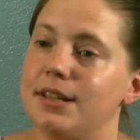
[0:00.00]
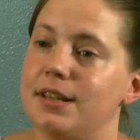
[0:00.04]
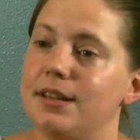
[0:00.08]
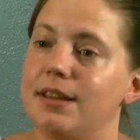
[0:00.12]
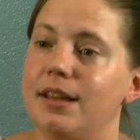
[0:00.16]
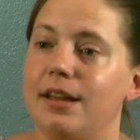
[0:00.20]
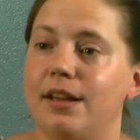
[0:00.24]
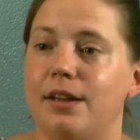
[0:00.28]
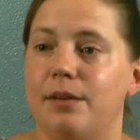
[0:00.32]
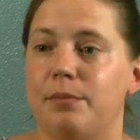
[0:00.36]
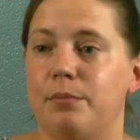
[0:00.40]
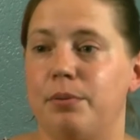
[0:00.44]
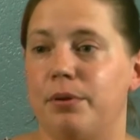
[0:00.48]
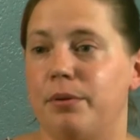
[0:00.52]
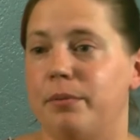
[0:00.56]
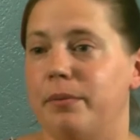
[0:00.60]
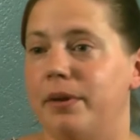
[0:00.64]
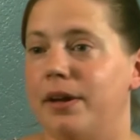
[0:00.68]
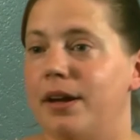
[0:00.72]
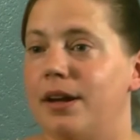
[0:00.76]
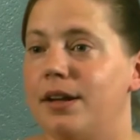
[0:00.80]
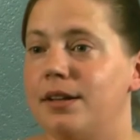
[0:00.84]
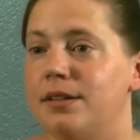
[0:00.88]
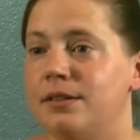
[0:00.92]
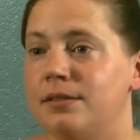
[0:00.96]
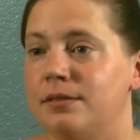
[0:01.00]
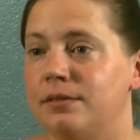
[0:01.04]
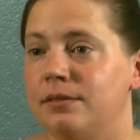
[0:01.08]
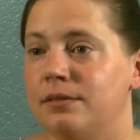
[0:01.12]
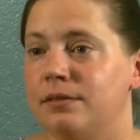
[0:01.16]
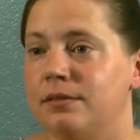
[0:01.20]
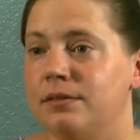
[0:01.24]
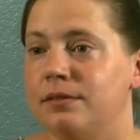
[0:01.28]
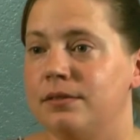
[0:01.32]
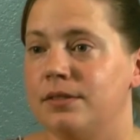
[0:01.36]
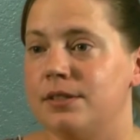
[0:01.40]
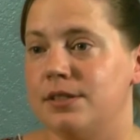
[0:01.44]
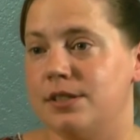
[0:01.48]
said they can put me on
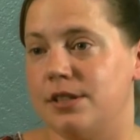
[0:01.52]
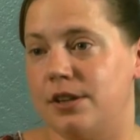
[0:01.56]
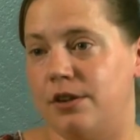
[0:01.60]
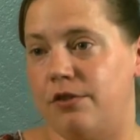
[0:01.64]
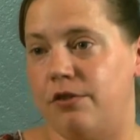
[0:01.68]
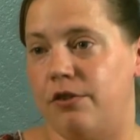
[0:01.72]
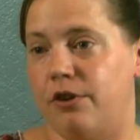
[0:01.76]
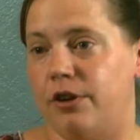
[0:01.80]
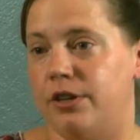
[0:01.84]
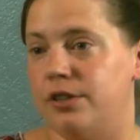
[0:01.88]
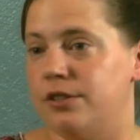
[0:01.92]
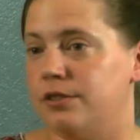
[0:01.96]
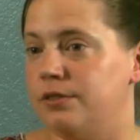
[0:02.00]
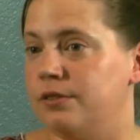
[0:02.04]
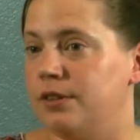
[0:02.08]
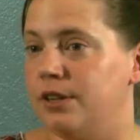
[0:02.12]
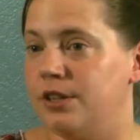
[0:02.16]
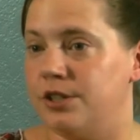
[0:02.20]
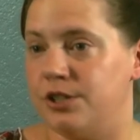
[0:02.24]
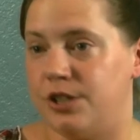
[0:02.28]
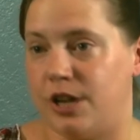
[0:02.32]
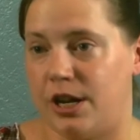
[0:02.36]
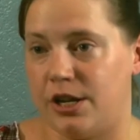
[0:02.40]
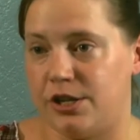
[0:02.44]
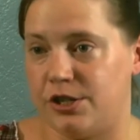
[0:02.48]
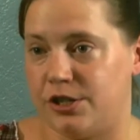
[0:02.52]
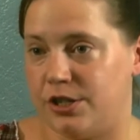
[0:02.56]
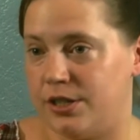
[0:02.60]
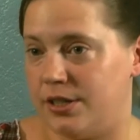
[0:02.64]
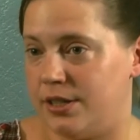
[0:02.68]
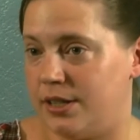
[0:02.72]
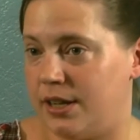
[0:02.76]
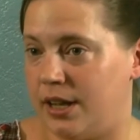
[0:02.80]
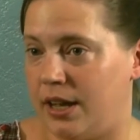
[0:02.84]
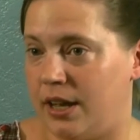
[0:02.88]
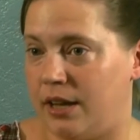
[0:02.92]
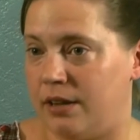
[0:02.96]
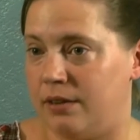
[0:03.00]
steroid
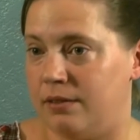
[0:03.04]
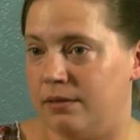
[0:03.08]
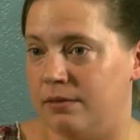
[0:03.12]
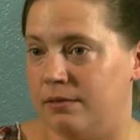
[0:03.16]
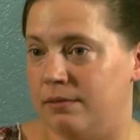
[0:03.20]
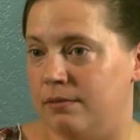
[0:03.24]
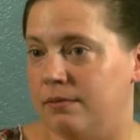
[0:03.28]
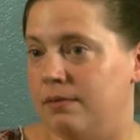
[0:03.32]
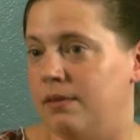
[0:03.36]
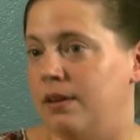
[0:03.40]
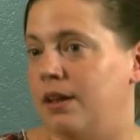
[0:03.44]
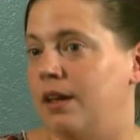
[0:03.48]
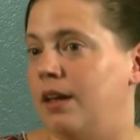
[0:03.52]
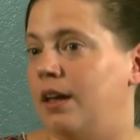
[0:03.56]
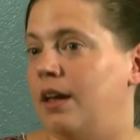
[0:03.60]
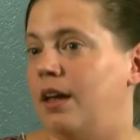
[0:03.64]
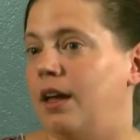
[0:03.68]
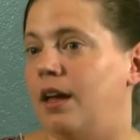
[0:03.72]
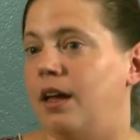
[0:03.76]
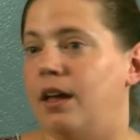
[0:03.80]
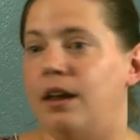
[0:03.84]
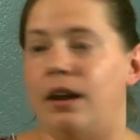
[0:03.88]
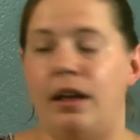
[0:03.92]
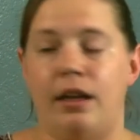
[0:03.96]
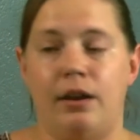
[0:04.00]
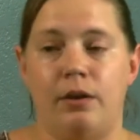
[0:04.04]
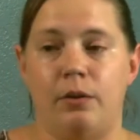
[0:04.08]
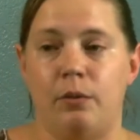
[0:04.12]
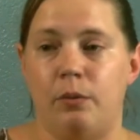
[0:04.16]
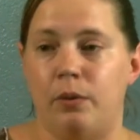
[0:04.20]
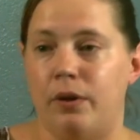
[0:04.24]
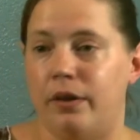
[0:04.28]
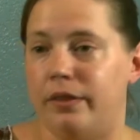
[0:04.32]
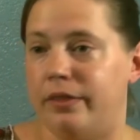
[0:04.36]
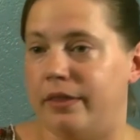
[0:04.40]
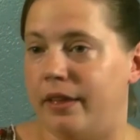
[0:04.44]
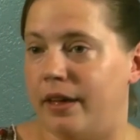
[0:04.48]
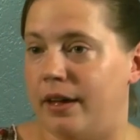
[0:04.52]
injections again, and I
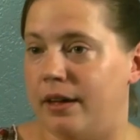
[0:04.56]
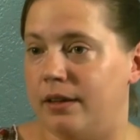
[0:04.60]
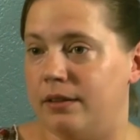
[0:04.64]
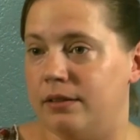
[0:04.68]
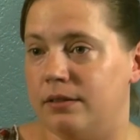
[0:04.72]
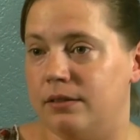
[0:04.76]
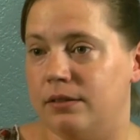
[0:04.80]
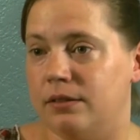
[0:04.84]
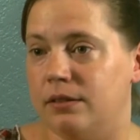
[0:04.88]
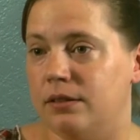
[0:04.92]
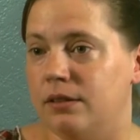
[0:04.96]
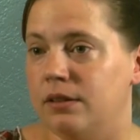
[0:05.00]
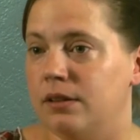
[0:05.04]
don't want that.